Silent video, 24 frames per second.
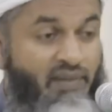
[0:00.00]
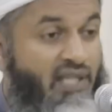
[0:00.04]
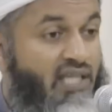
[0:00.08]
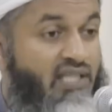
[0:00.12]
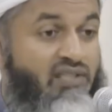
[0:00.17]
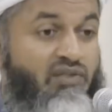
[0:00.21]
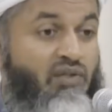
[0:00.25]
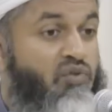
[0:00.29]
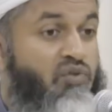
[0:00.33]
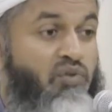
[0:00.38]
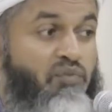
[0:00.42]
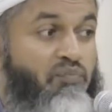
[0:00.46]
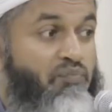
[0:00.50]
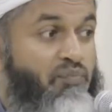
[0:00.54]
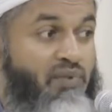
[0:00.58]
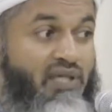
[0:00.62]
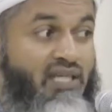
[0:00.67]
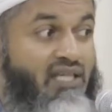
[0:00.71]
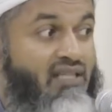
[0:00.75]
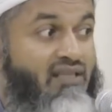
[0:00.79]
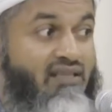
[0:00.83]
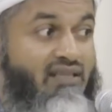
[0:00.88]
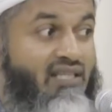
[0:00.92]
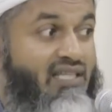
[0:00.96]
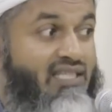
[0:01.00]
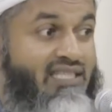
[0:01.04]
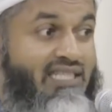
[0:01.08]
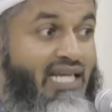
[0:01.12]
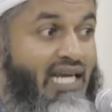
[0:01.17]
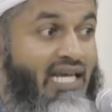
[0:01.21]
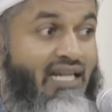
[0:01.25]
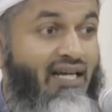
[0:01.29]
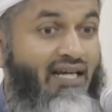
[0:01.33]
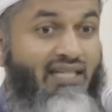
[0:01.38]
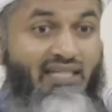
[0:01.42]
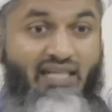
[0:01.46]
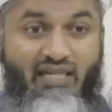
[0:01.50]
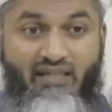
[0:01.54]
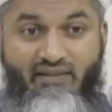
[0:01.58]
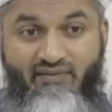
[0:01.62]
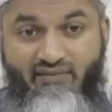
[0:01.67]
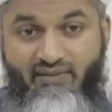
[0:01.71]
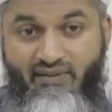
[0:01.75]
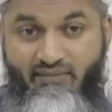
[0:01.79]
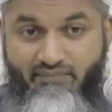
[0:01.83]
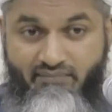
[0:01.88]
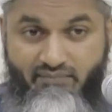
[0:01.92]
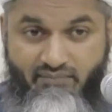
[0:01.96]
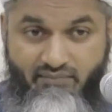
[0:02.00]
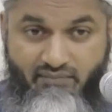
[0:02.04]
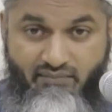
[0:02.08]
He's going to beat the daylight out of them.